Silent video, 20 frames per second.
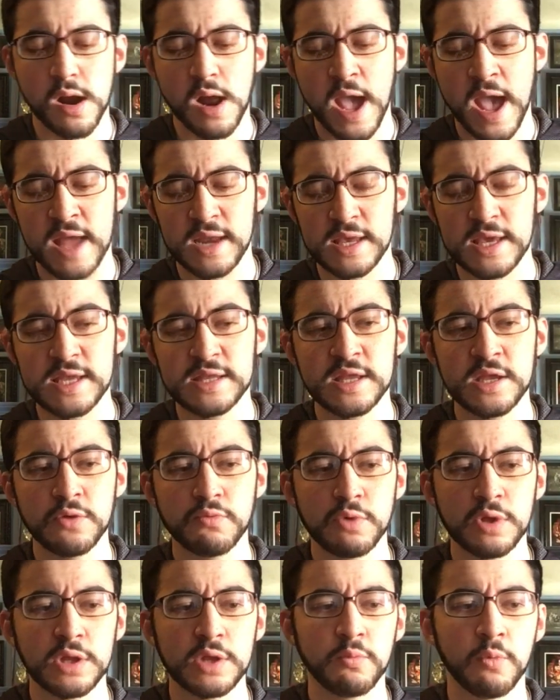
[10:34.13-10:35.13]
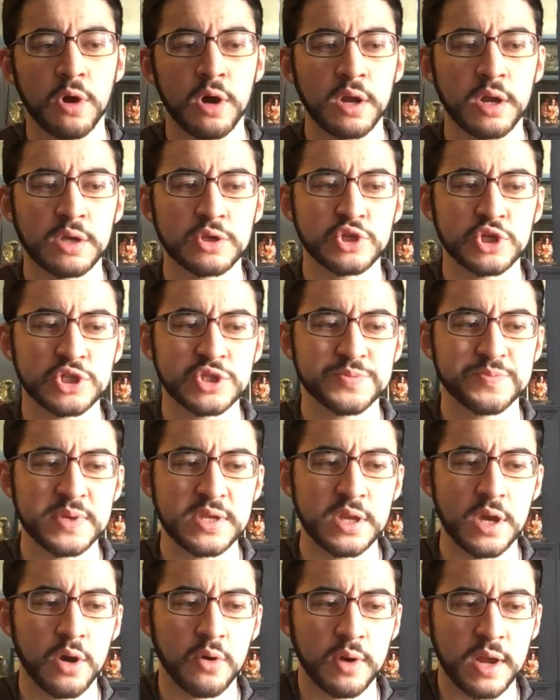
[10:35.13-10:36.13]
And he didn't really want to just
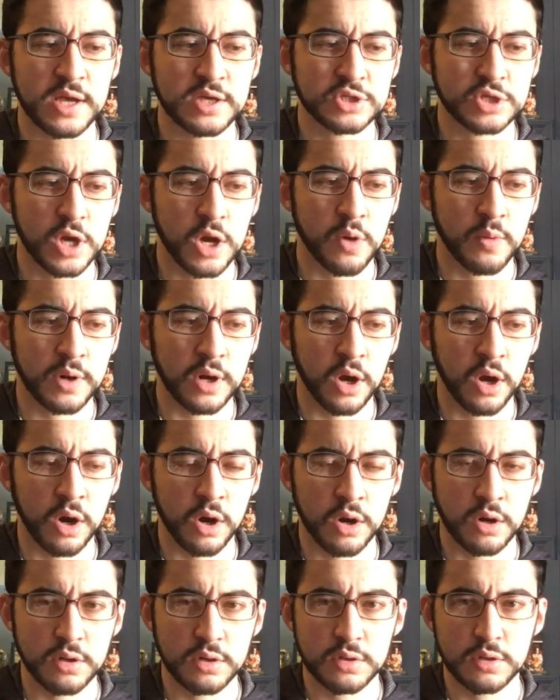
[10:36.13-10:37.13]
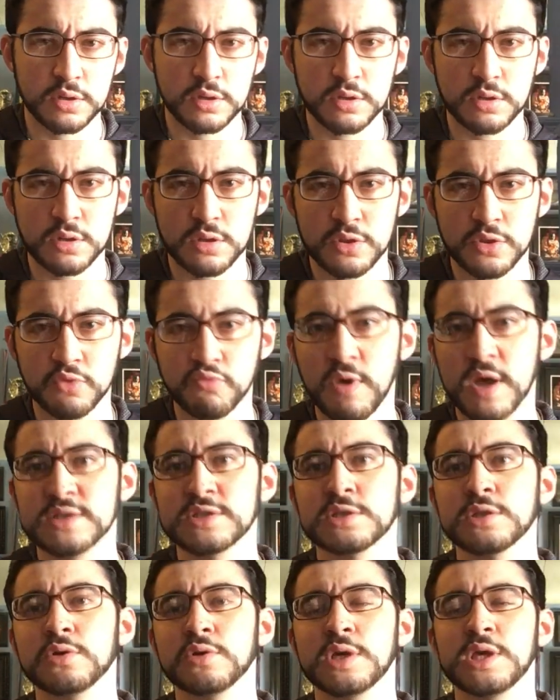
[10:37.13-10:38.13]
be known as Owen Hart, the
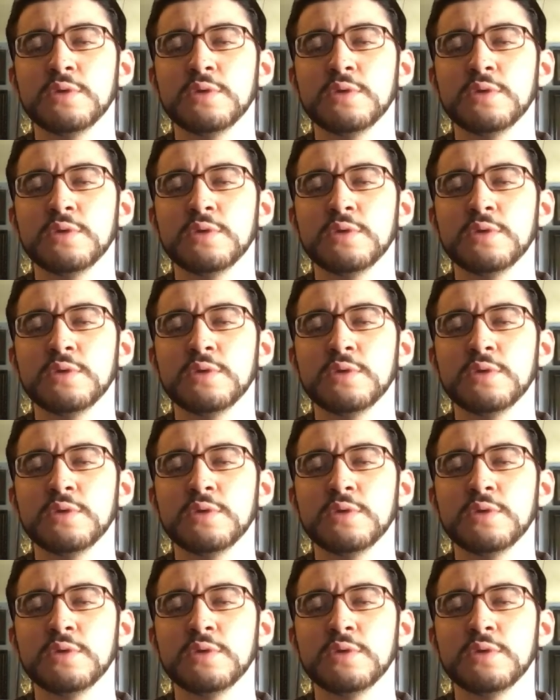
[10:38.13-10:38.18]
wrestler.